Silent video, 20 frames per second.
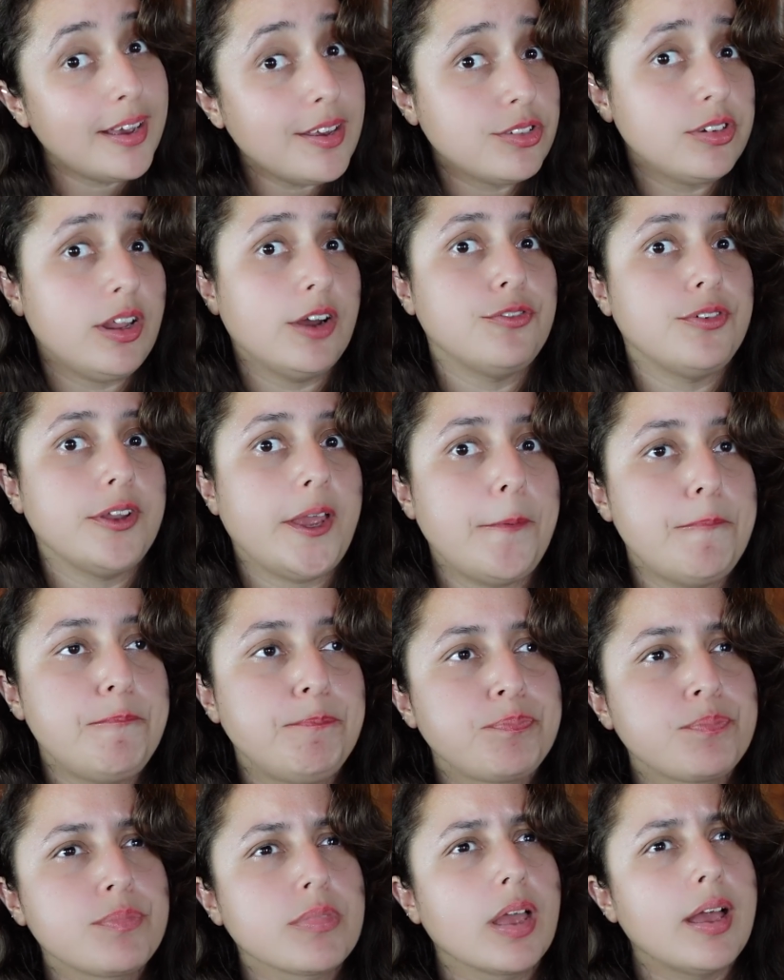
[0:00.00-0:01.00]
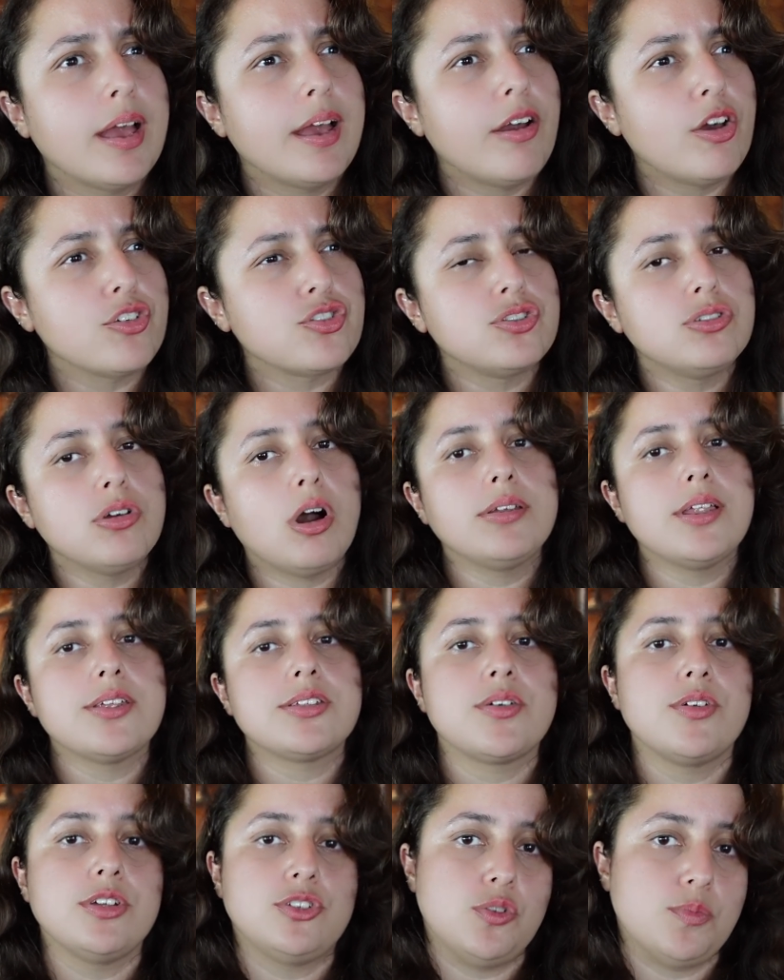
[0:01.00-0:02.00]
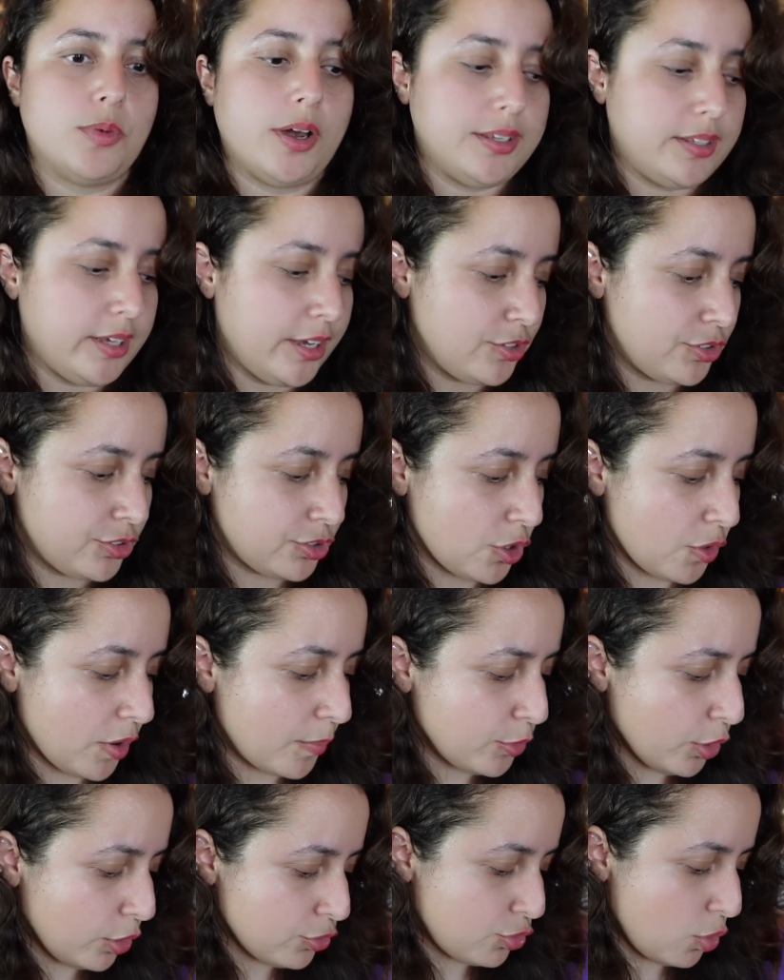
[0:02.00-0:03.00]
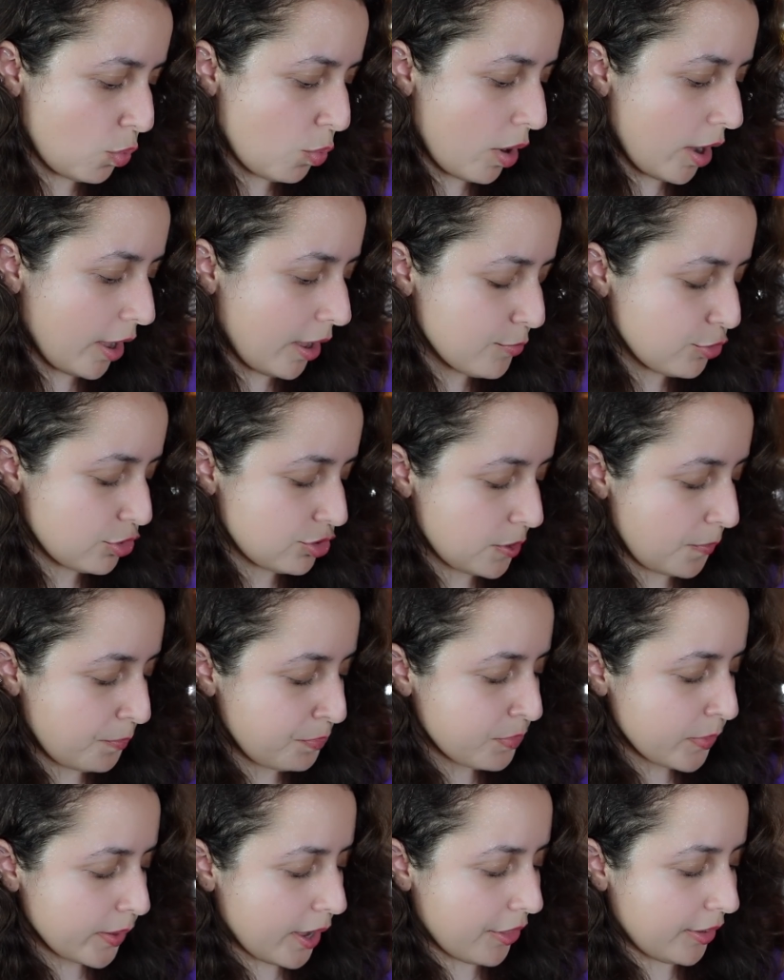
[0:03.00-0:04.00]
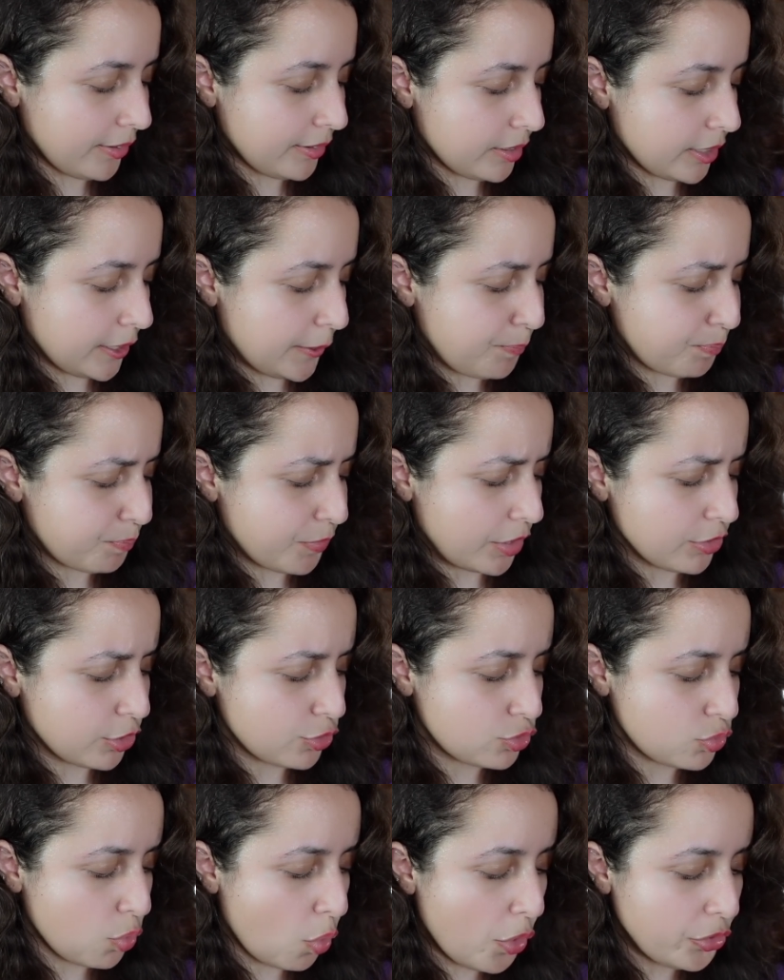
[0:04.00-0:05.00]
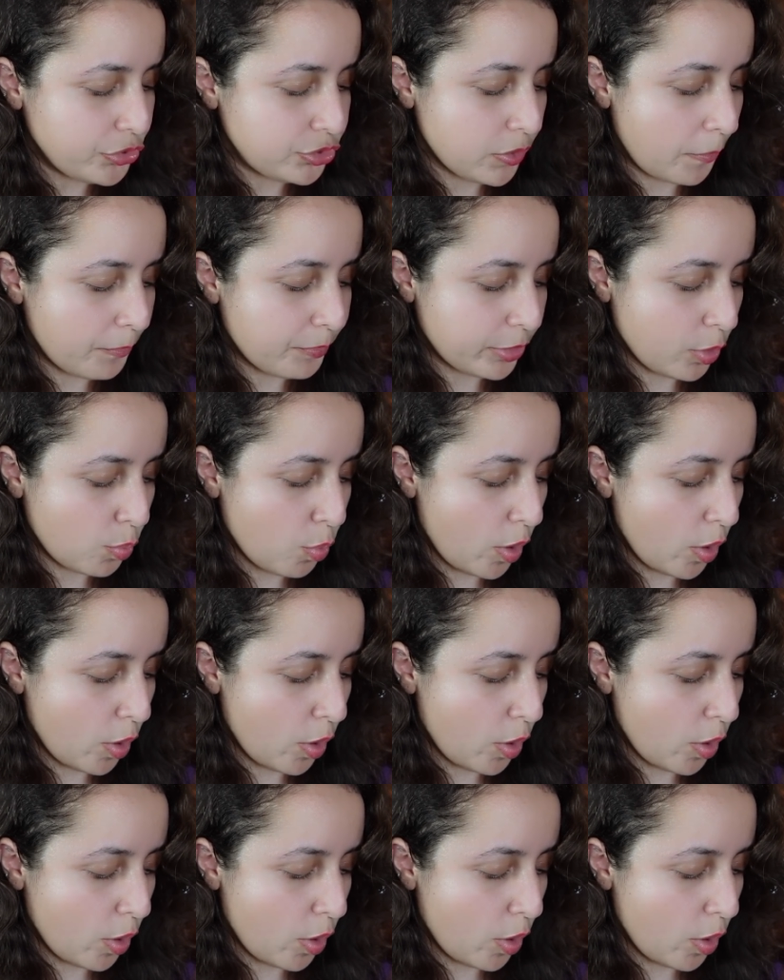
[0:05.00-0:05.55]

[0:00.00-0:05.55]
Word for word: is lovely. It's not necessarily to my taste though. I'm not sure why. I just, I think the, the sauce, the